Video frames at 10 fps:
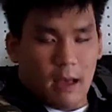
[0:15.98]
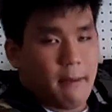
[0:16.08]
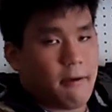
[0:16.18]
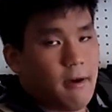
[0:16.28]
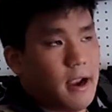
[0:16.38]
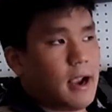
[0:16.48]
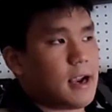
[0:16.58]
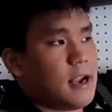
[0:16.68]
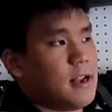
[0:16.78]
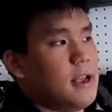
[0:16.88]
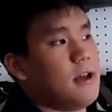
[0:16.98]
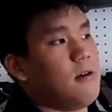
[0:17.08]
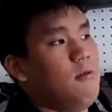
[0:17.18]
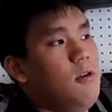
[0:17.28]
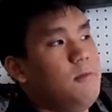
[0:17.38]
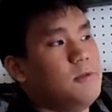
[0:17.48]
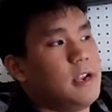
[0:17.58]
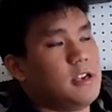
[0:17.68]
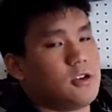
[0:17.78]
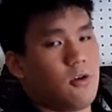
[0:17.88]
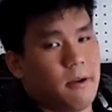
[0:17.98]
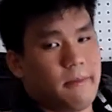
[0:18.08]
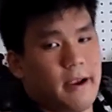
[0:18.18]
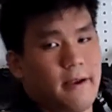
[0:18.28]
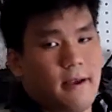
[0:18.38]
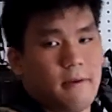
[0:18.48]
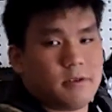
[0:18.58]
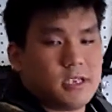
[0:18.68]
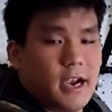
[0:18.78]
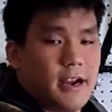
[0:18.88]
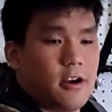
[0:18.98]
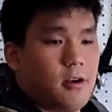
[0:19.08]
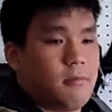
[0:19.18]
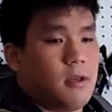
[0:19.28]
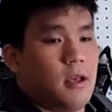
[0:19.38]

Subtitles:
On my right, I got a loop that's holding my sidearm.